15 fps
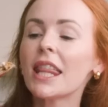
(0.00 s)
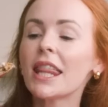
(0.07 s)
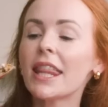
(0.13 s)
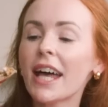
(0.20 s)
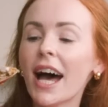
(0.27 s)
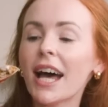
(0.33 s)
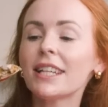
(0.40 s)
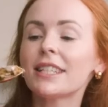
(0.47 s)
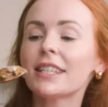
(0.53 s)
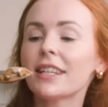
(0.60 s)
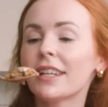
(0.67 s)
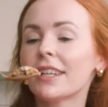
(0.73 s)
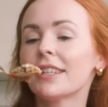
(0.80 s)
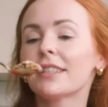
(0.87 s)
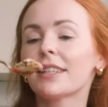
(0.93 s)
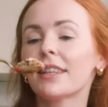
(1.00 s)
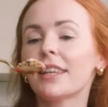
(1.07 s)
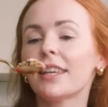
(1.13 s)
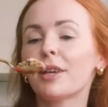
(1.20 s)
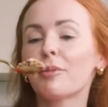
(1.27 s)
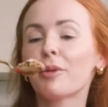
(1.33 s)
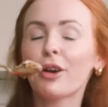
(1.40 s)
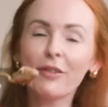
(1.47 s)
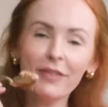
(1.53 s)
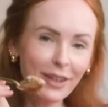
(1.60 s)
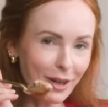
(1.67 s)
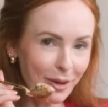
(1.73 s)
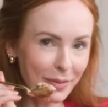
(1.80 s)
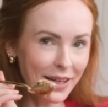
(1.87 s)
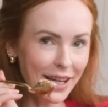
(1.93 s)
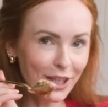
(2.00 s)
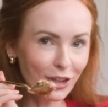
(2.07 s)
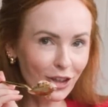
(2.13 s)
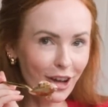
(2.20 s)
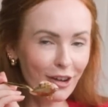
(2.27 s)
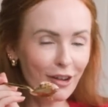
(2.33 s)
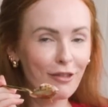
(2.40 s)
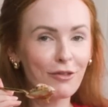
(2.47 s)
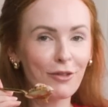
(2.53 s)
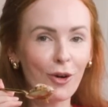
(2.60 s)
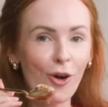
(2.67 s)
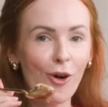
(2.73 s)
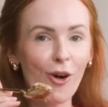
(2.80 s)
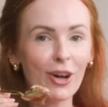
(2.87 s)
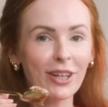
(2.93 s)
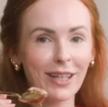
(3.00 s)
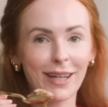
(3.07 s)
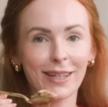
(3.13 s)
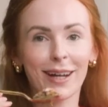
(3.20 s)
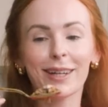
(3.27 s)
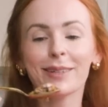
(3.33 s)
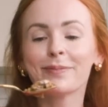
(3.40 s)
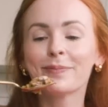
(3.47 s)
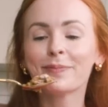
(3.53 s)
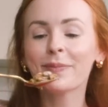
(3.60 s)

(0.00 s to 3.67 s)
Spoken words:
That is the perfect combination for date night.